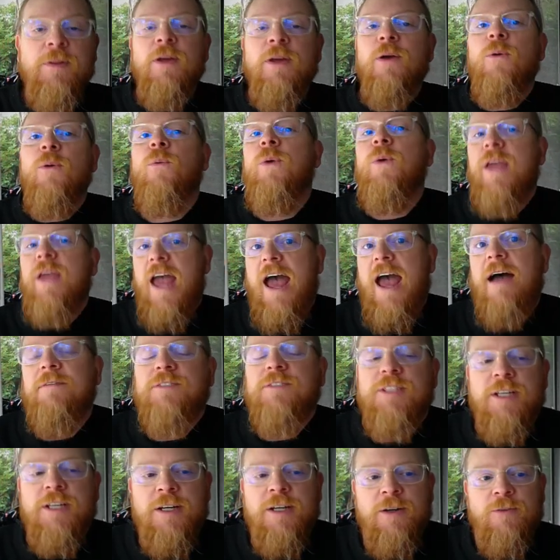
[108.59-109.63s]
we have
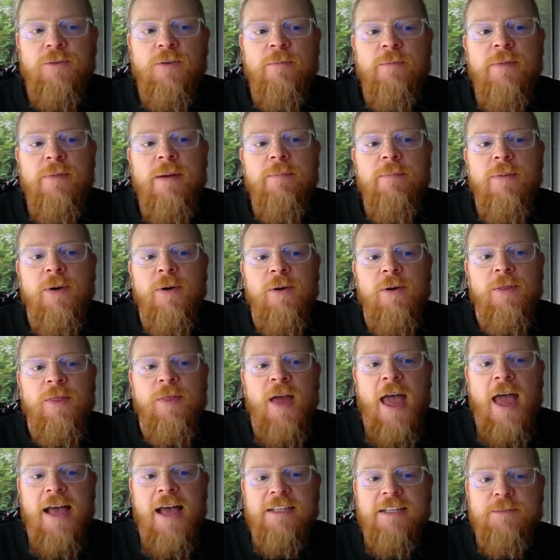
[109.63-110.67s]
to remember the
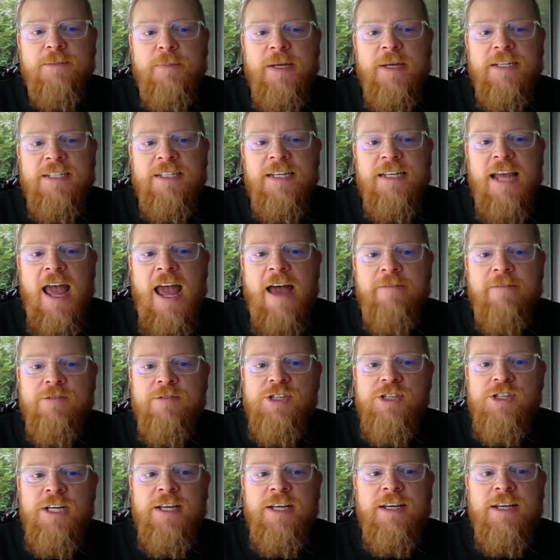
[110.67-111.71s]
SPD,
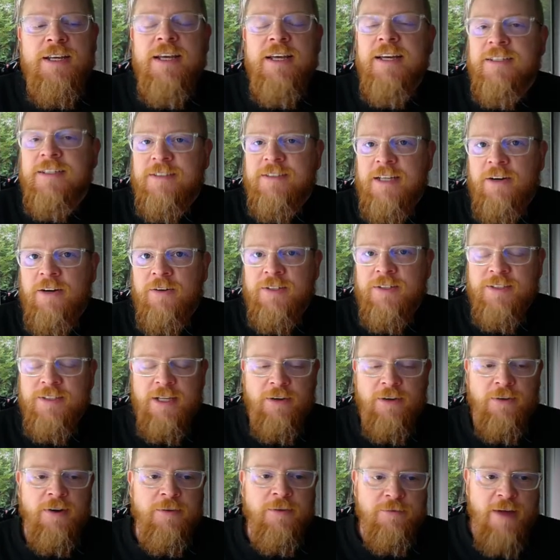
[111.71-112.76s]
FG, et
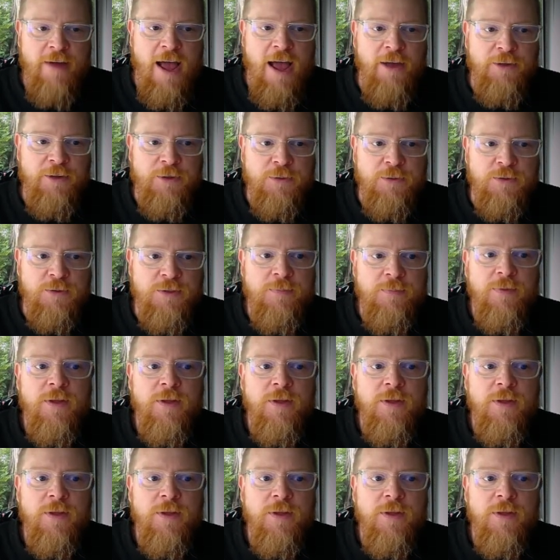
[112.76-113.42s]
cetera, values